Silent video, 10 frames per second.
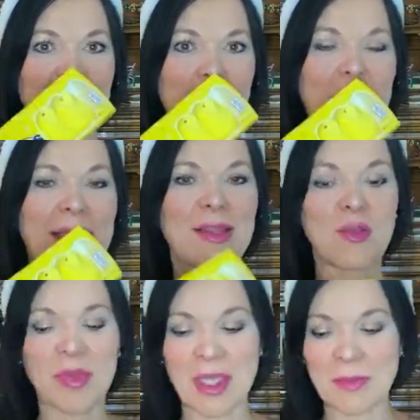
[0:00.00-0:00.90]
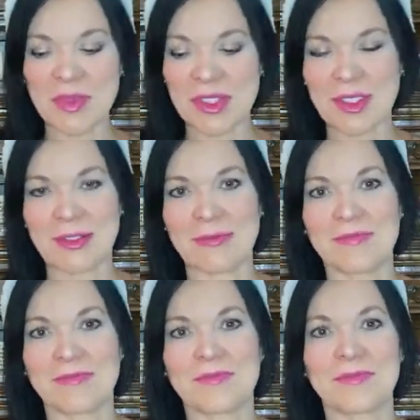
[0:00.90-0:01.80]
Mallow peeps,
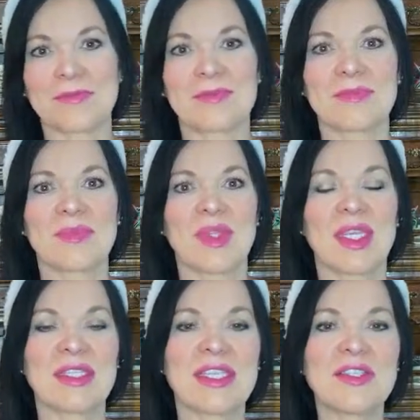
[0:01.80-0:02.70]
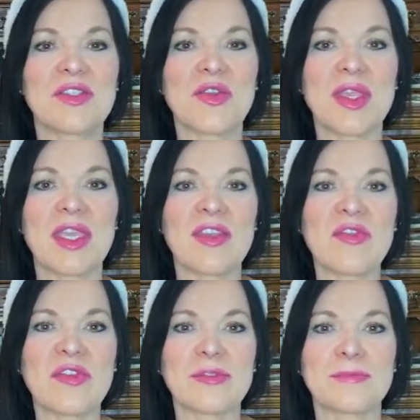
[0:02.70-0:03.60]
it's Easter
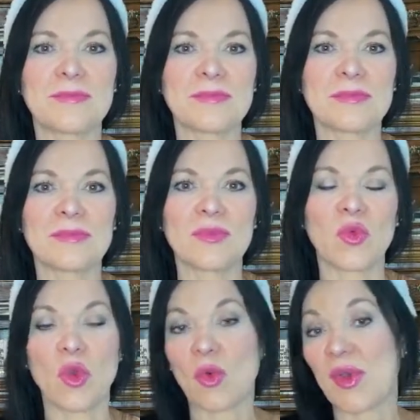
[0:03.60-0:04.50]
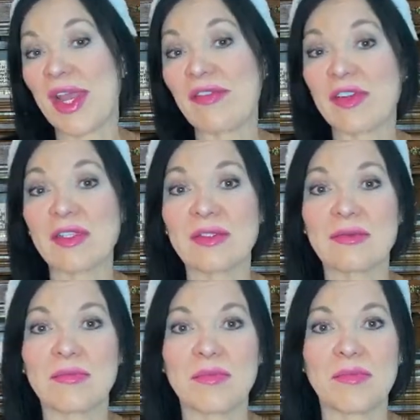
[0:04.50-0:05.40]
Eve or whatever.
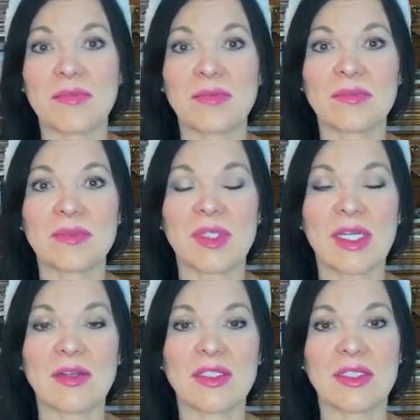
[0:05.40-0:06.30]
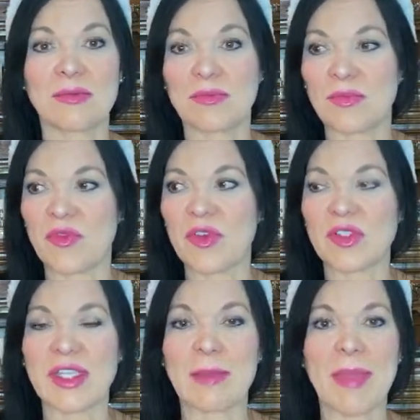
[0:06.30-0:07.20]
You know, it's the
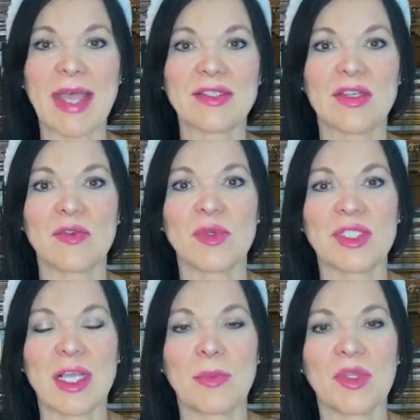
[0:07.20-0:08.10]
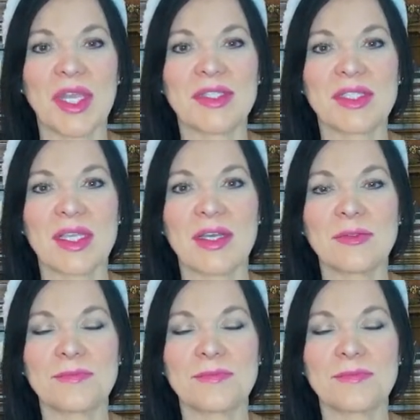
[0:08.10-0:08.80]
first day of Passover was a couple nights ago.